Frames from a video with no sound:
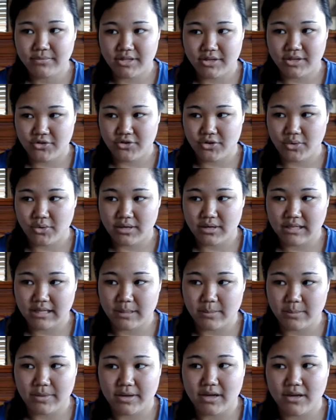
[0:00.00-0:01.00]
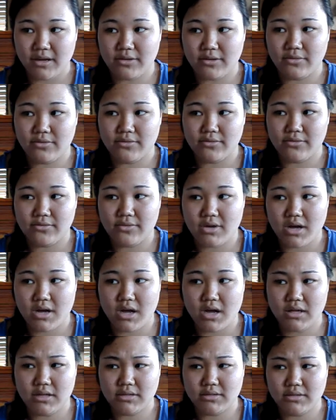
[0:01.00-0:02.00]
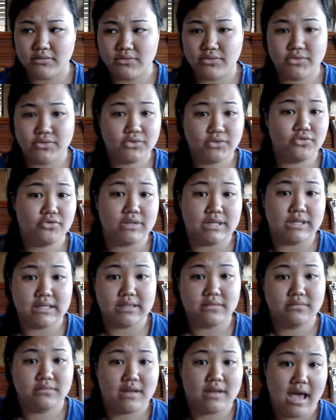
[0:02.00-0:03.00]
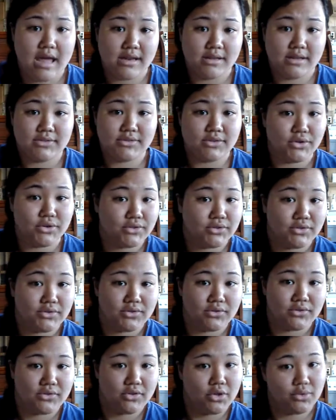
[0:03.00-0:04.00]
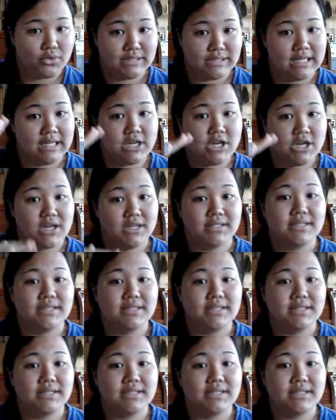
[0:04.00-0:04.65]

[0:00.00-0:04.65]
they show a clip of a street and it starts closing in on